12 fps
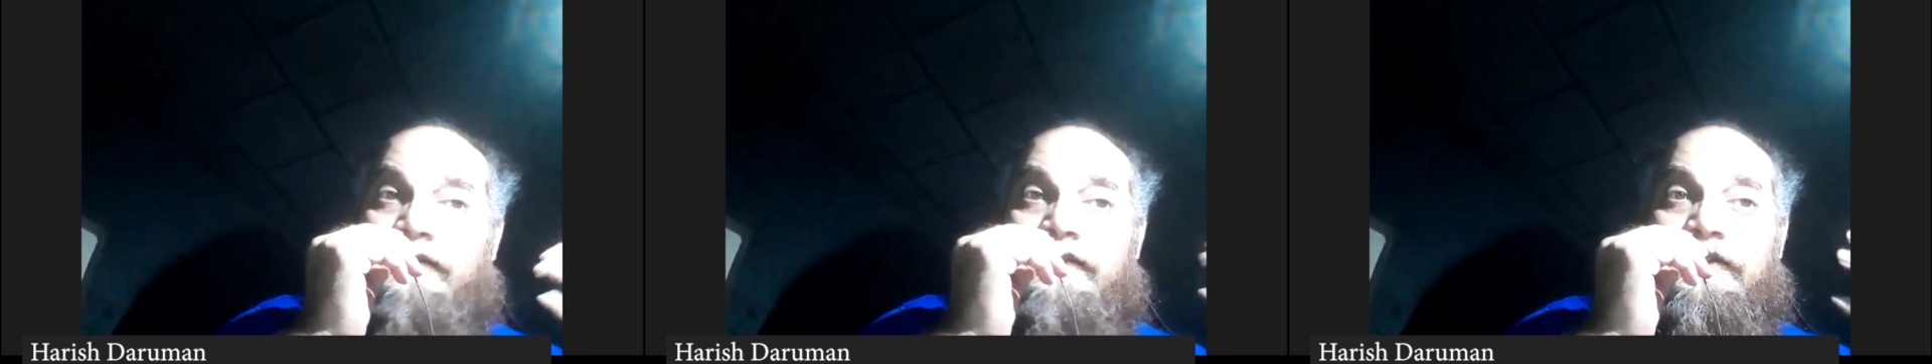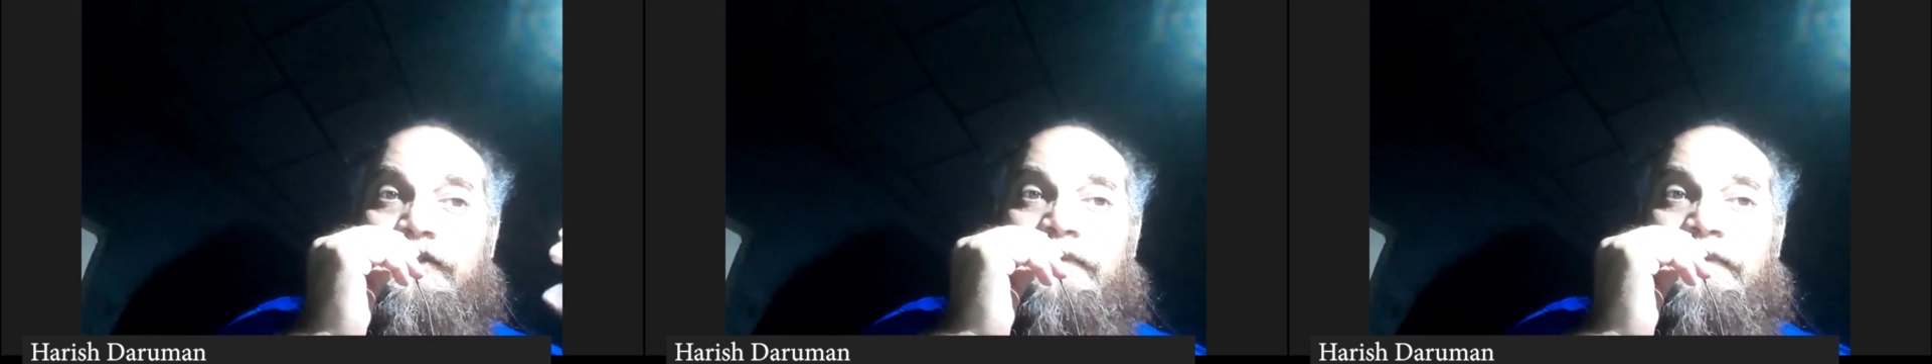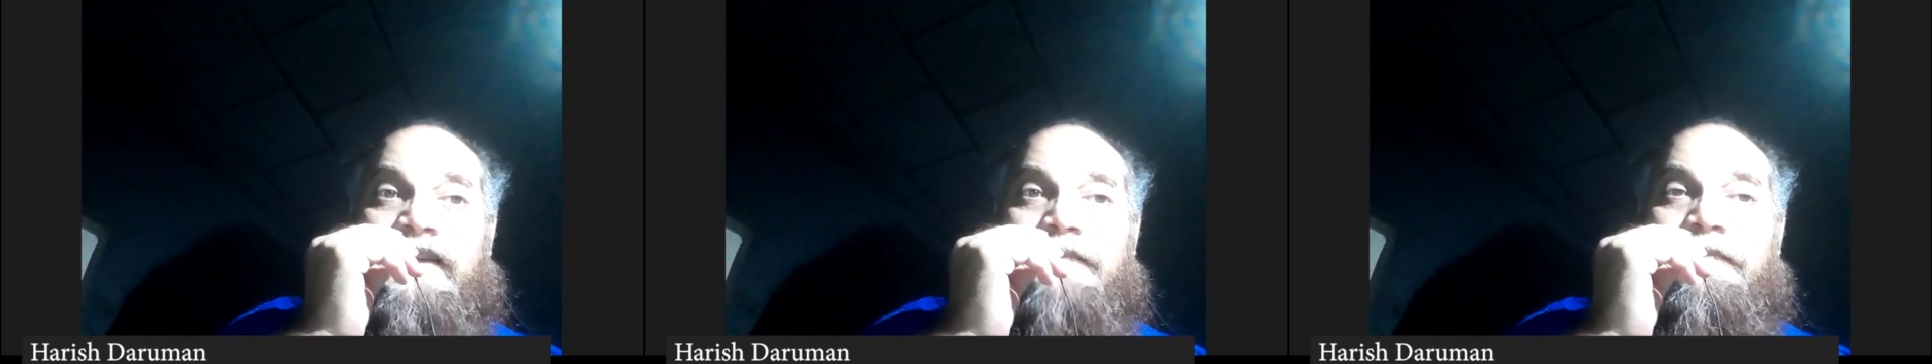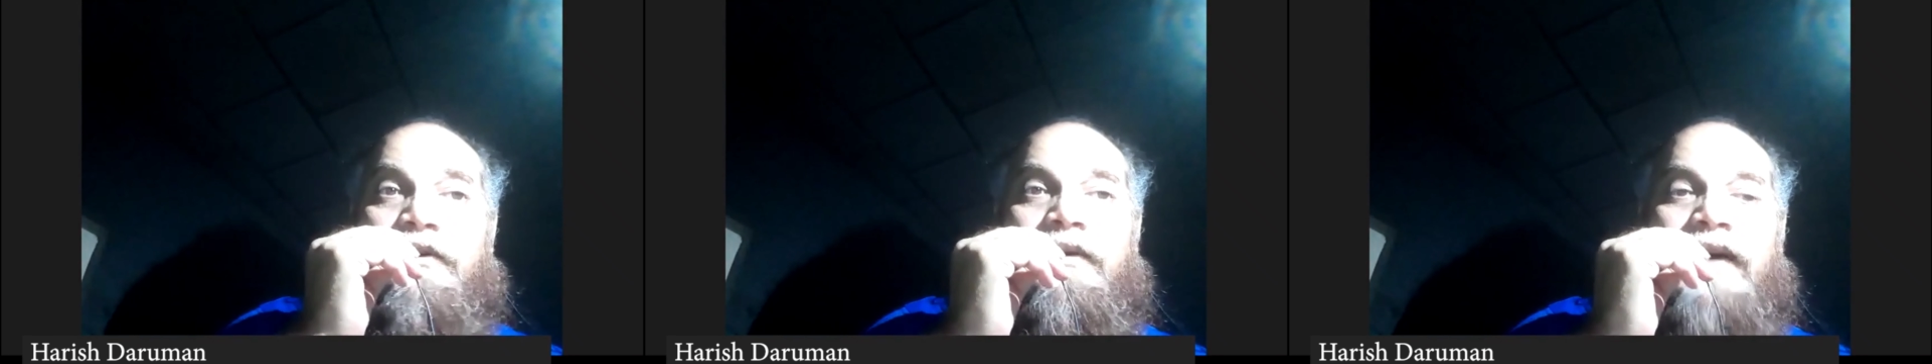to be more
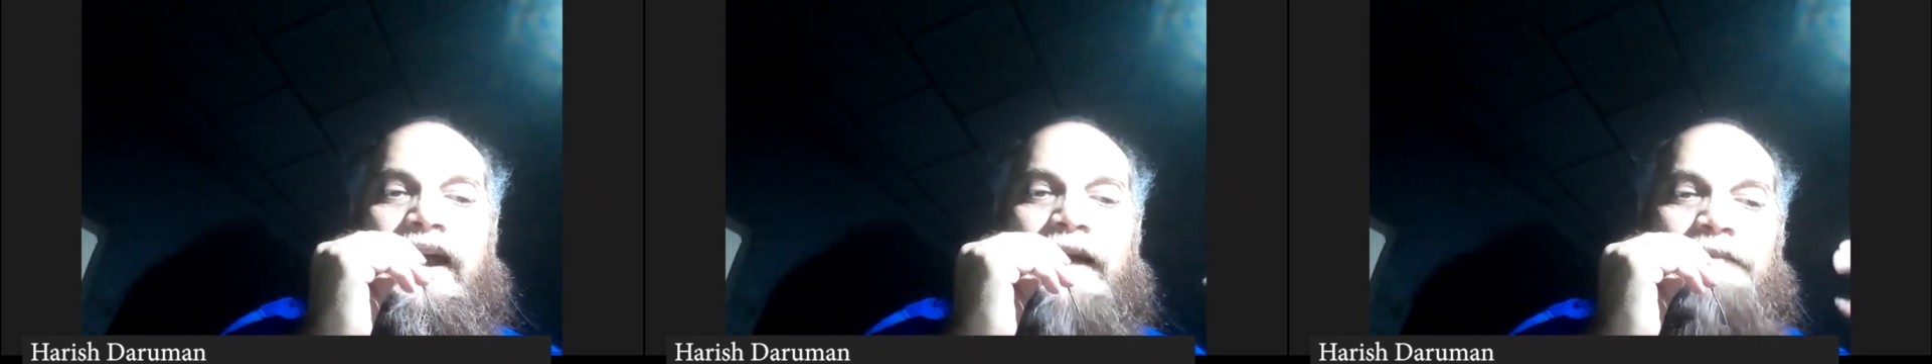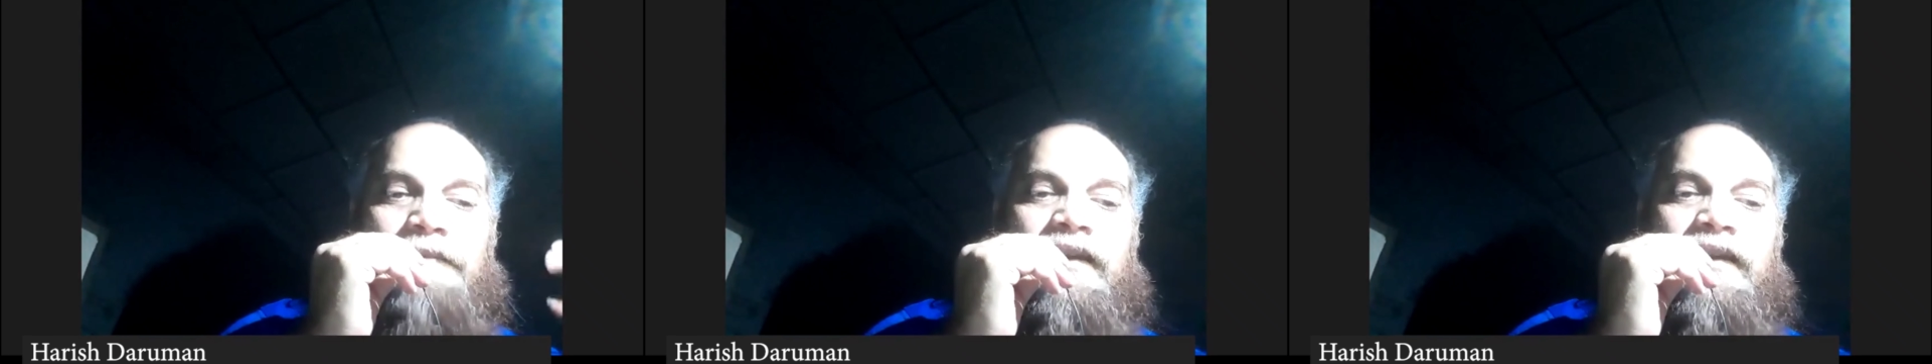happy